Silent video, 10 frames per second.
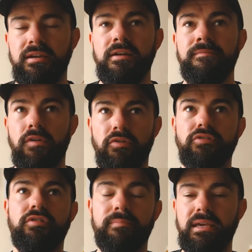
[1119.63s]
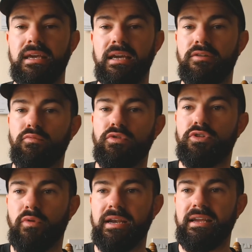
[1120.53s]
or you could be in the
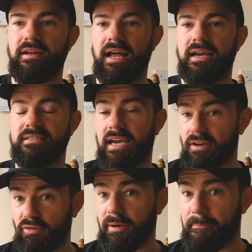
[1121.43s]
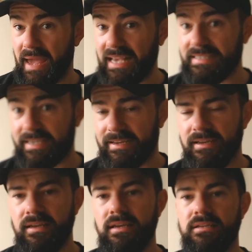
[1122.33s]
120 class and look amazing.
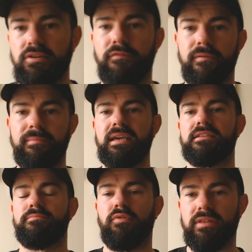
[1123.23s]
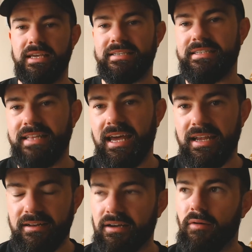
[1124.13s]
So for me, it's more the
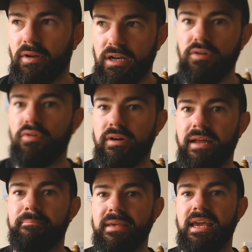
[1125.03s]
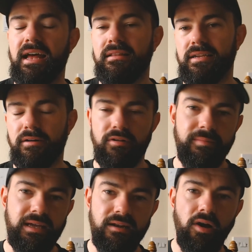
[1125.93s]
aesthetic. Like, I want to look and be healthy. I want to be
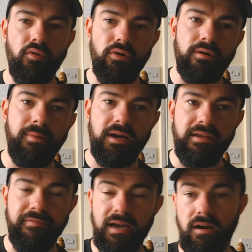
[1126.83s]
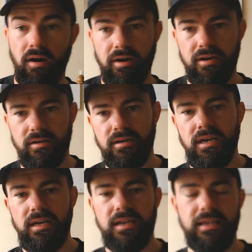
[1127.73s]
a lower body fat, higher
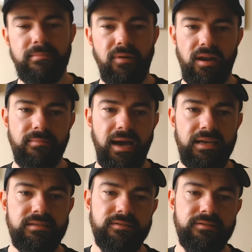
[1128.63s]
lean body mass.